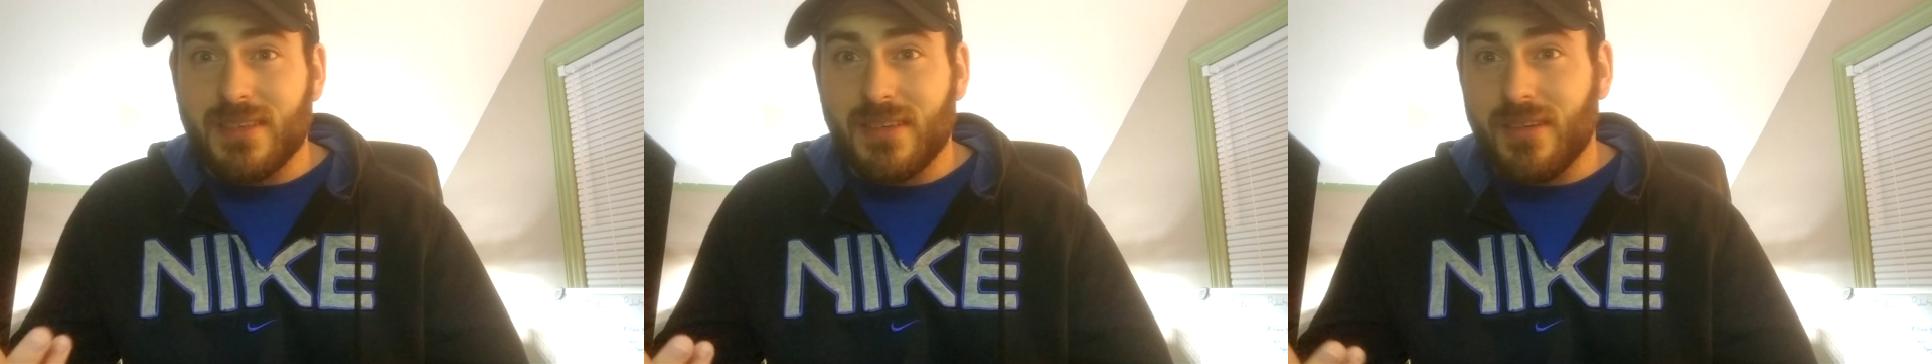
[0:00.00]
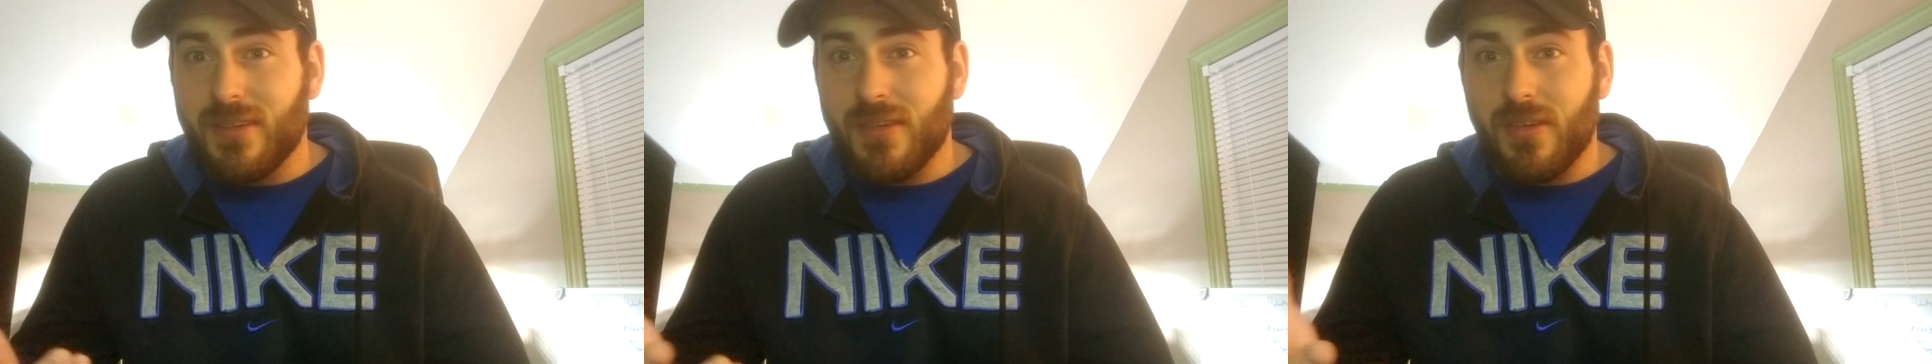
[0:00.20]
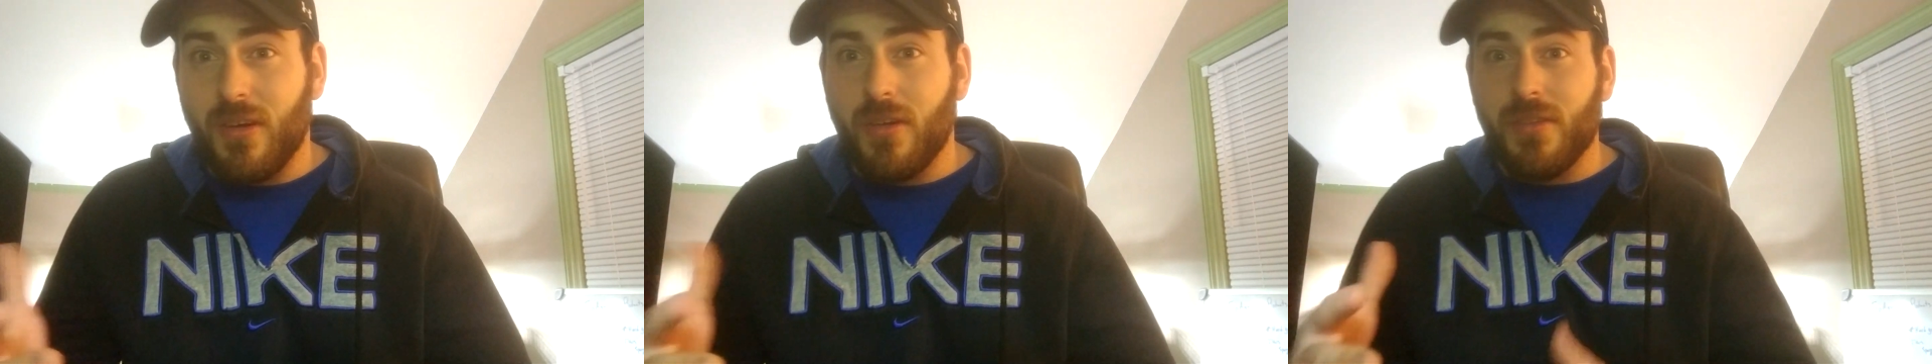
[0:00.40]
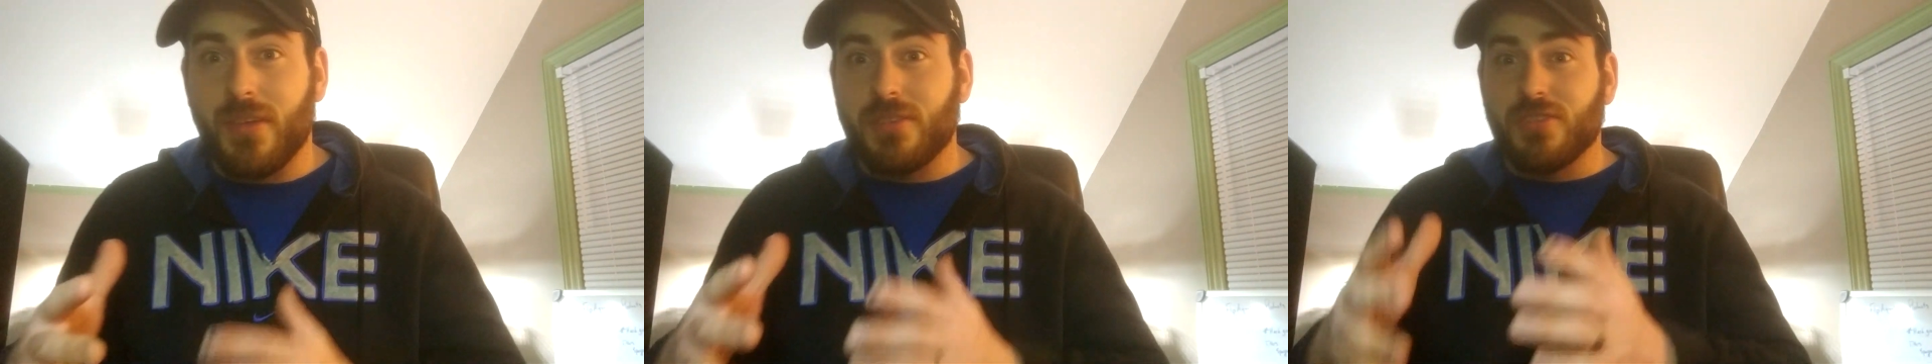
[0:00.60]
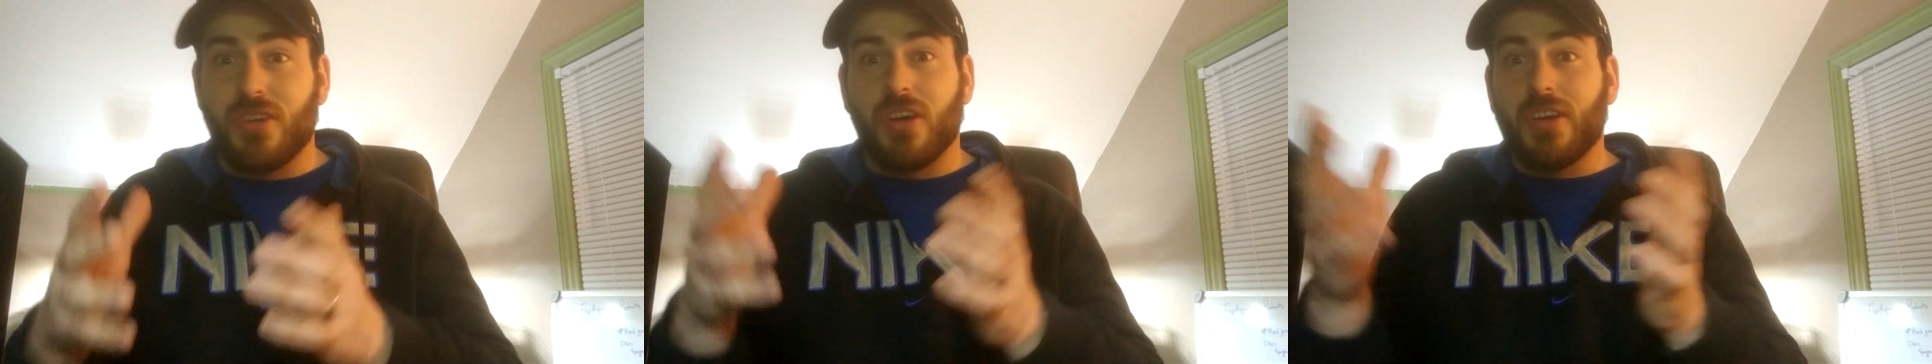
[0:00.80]
or all
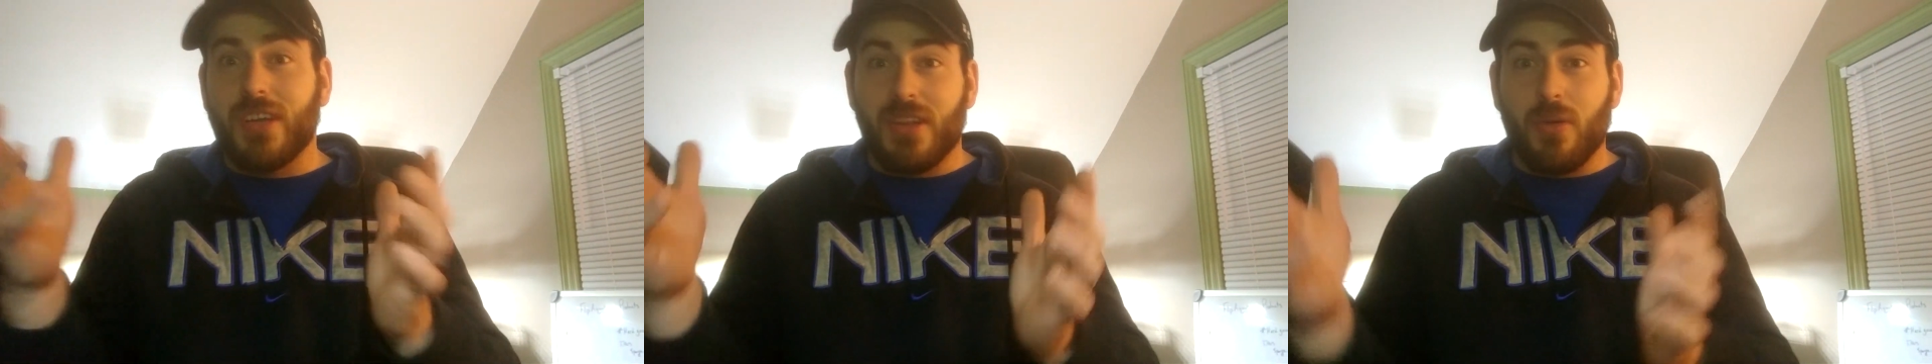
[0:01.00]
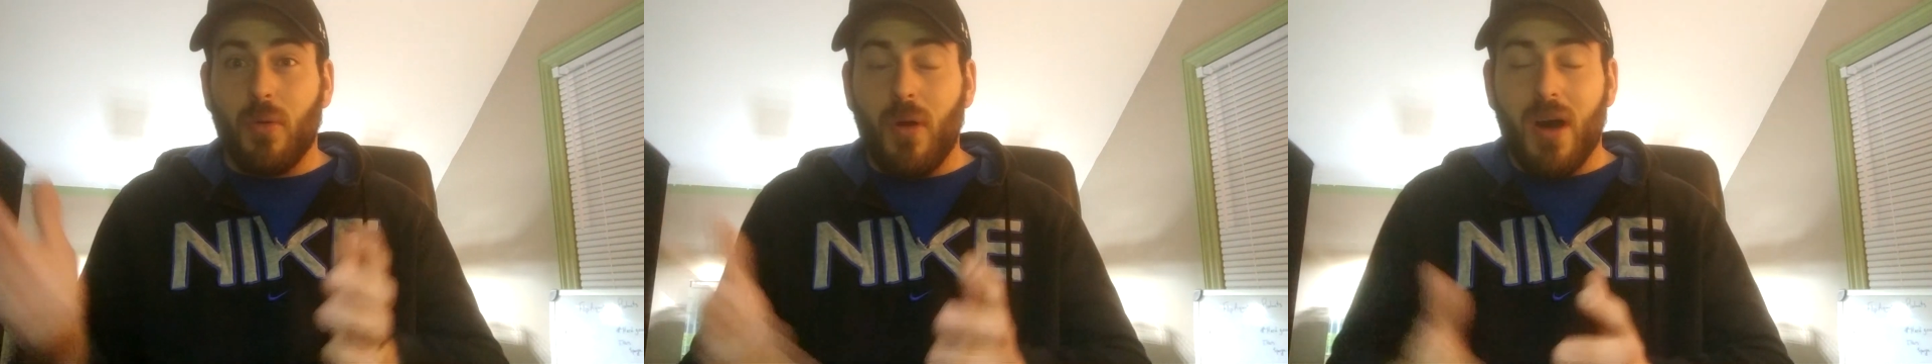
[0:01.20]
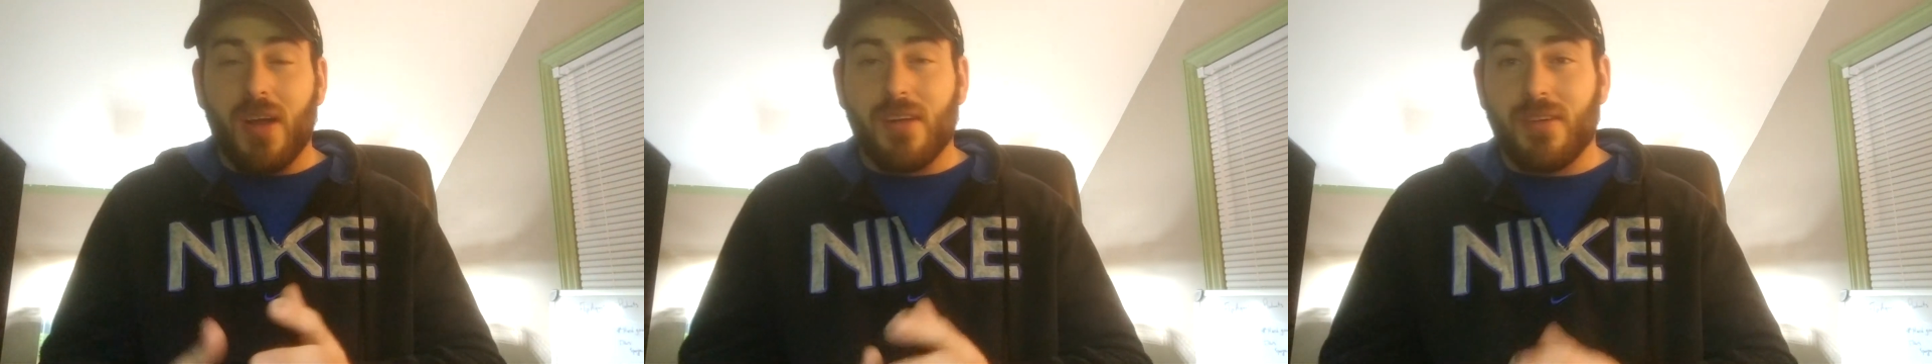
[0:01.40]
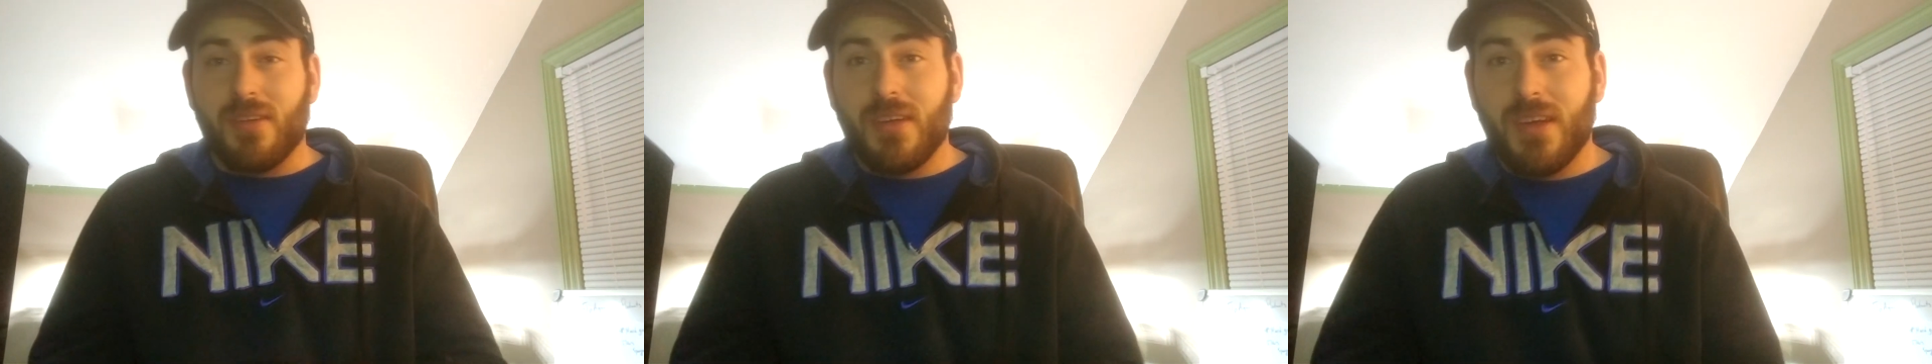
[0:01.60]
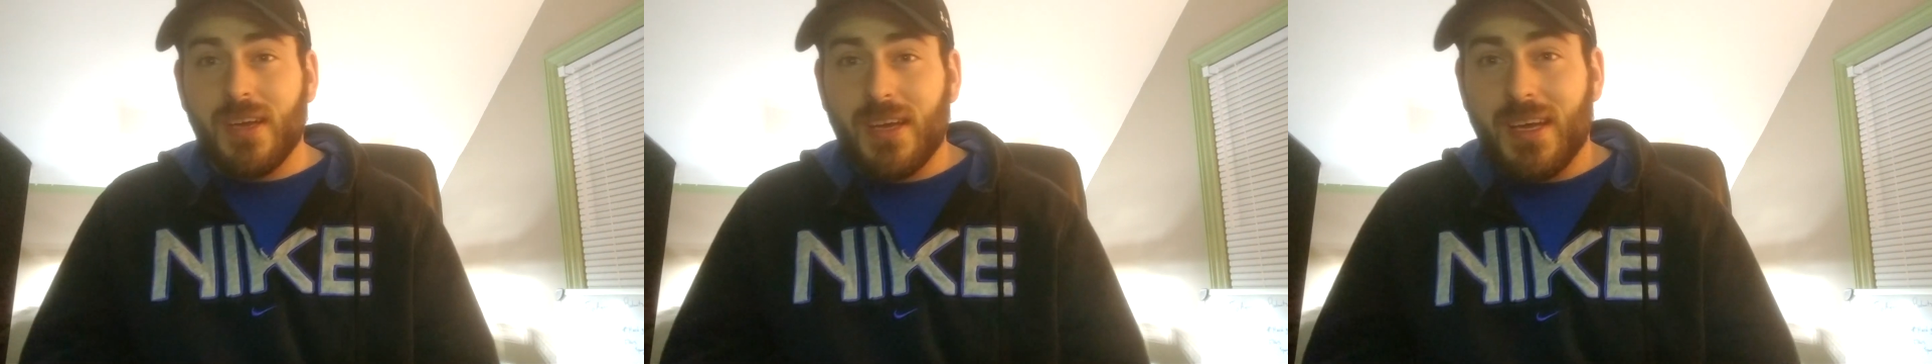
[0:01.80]
the junk in the water,